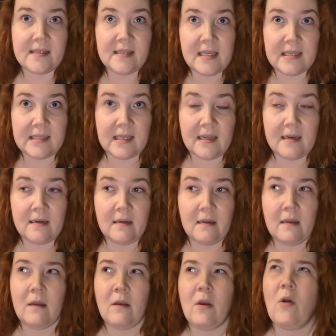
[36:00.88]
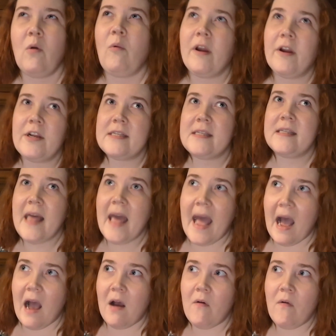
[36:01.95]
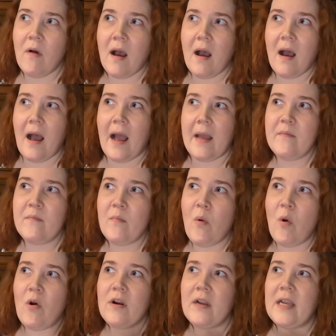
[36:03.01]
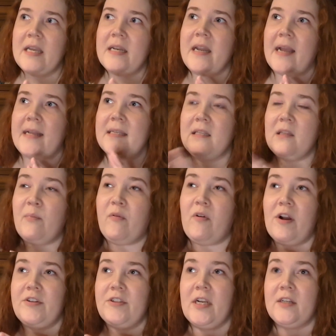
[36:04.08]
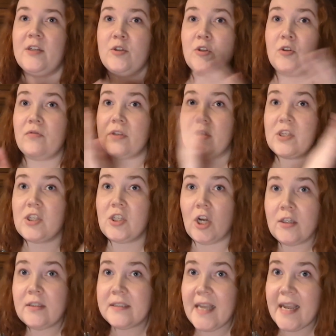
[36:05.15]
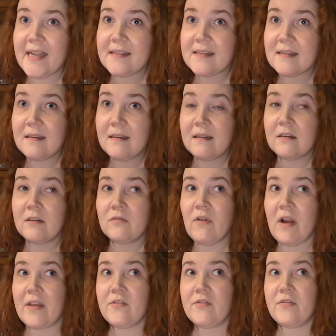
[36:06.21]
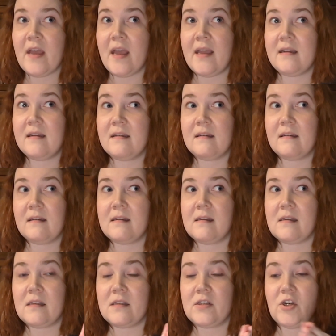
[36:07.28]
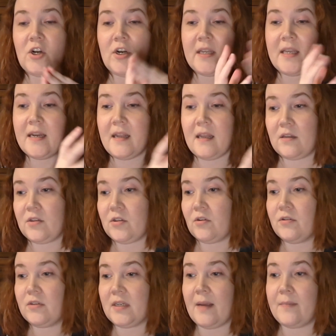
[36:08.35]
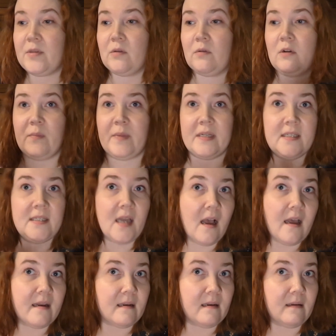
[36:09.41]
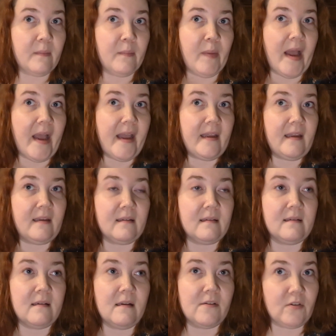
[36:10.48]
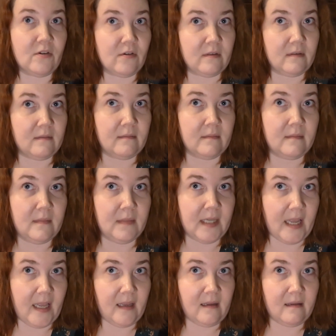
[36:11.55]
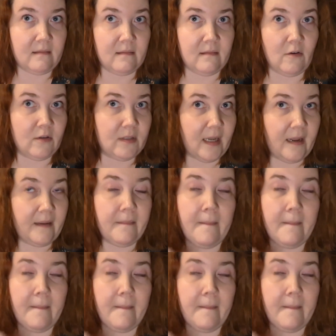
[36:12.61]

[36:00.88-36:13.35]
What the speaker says: season. Whereas now I'm more connecting the project to the start date rather than starting it at a certain time so it'll be done by a certain day or time.